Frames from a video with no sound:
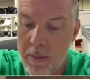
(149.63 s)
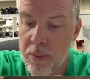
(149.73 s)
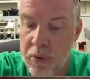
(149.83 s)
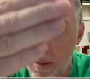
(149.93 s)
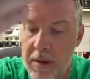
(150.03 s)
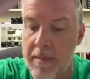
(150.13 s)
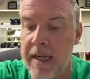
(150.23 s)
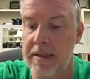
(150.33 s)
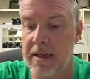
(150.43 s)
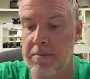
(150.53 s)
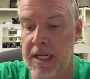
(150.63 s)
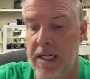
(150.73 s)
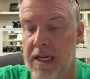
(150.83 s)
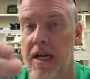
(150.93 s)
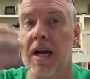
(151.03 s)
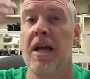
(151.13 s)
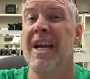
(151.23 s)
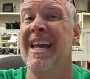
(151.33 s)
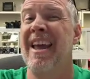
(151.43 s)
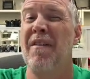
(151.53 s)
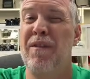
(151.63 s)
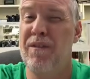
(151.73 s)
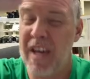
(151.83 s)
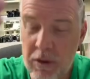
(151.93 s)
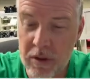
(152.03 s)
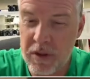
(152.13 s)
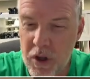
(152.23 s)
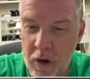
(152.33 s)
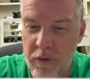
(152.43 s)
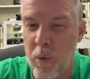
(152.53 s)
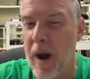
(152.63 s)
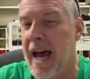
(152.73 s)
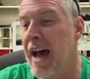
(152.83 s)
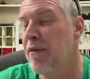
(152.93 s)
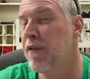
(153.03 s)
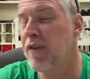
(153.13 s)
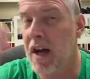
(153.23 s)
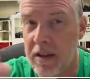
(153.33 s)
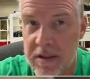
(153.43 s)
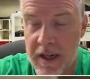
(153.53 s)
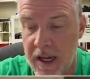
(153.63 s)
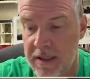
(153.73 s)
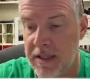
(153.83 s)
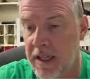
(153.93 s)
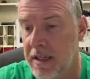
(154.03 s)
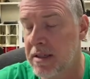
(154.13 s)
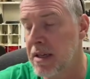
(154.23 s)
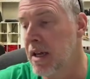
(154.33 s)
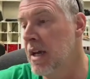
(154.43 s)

problematic media, fickle software, file sizes,